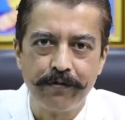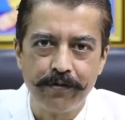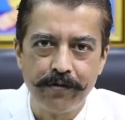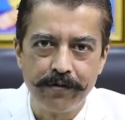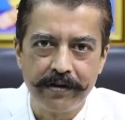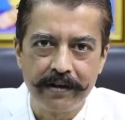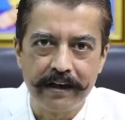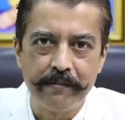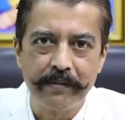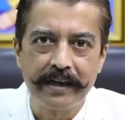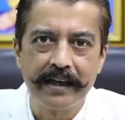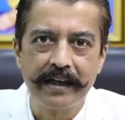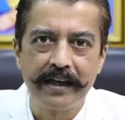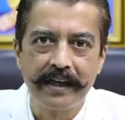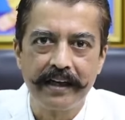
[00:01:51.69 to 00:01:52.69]
food,
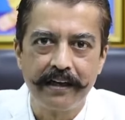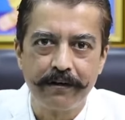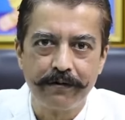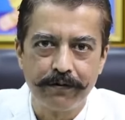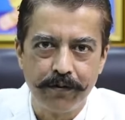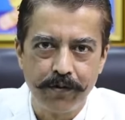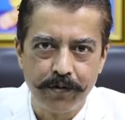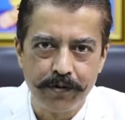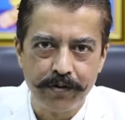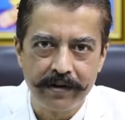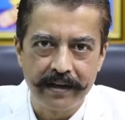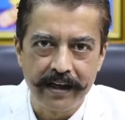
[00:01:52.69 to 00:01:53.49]
chemical-laden food,